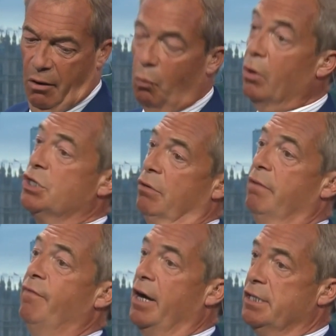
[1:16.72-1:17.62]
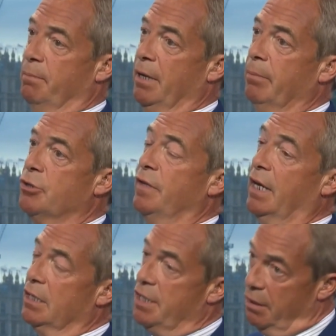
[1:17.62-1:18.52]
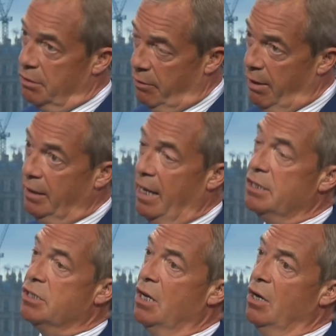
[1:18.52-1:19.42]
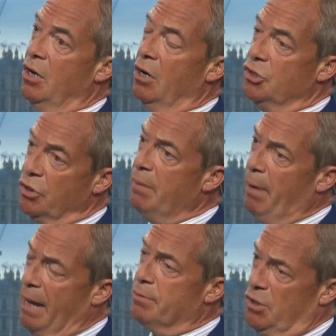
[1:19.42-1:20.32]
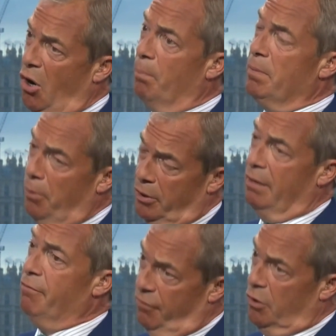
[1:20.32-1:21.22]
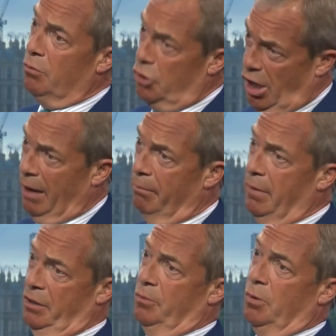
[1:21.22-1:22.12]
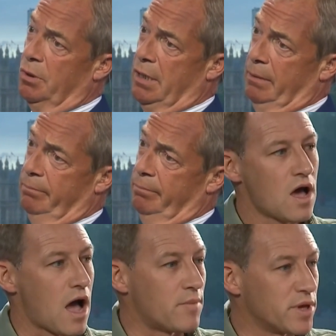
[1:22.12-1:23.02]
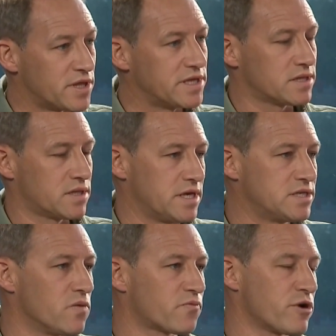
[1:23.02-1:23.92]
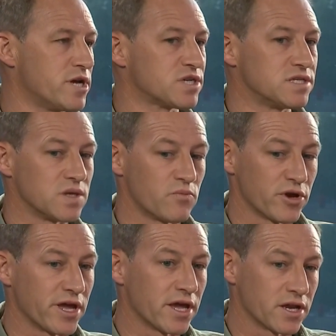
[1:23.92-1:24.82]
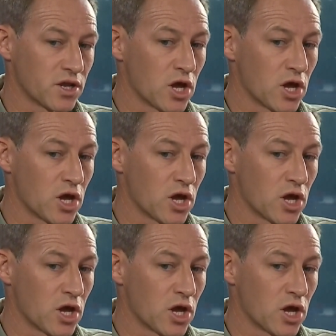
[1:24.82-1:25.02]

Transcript: What's your advice to people? Should they continue doing this? Should they perhaps not be putting food, chum, in the water? I mean, these operations are bringing